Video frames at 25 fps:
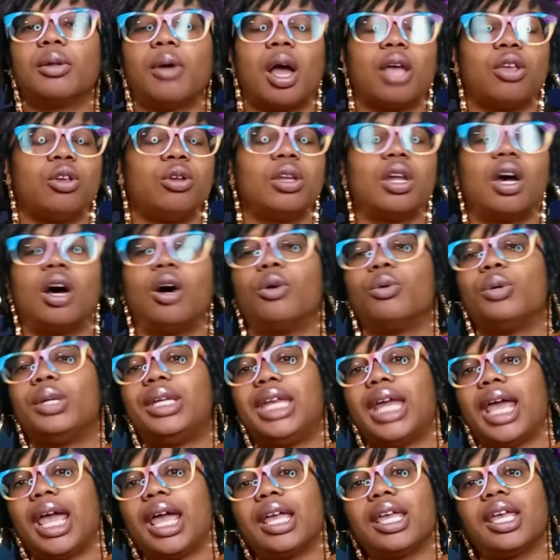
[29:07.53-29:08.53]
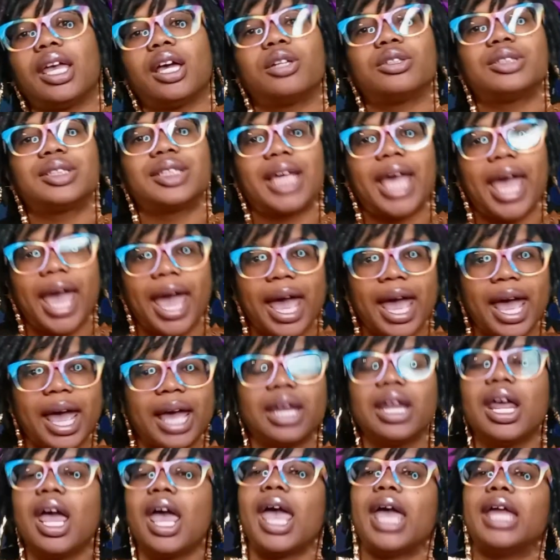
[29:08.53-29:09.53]
uh, you know, Danielle's
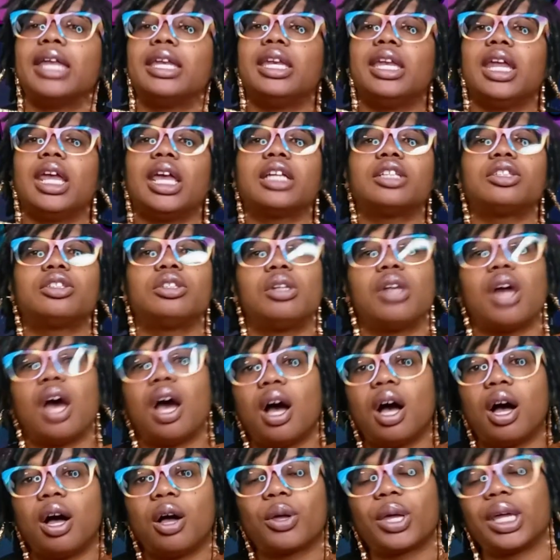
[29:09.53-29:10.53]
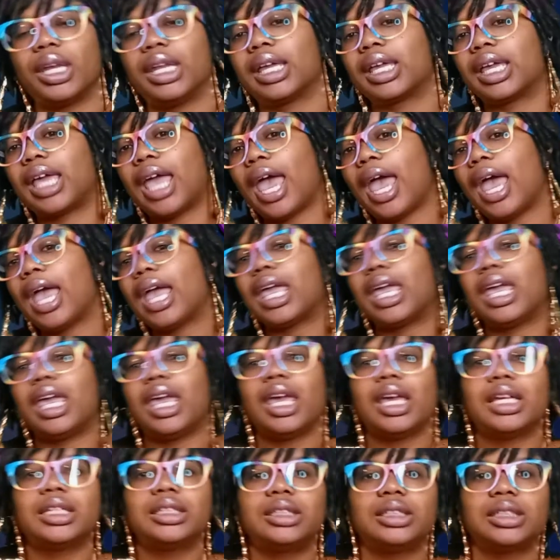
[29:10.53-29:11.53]
cat and Nick's dog and the cat
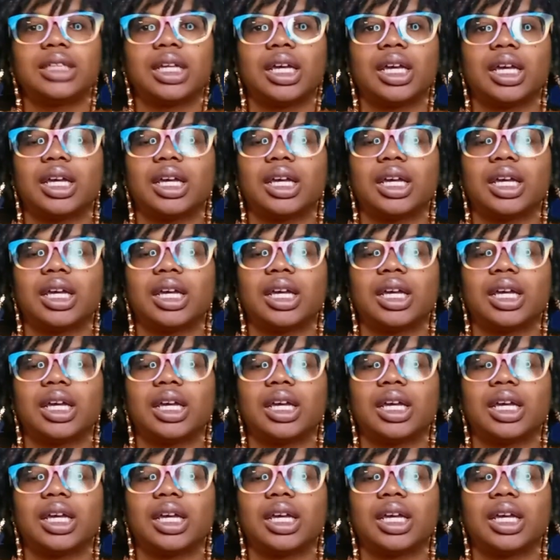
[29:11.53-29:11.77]
hissing.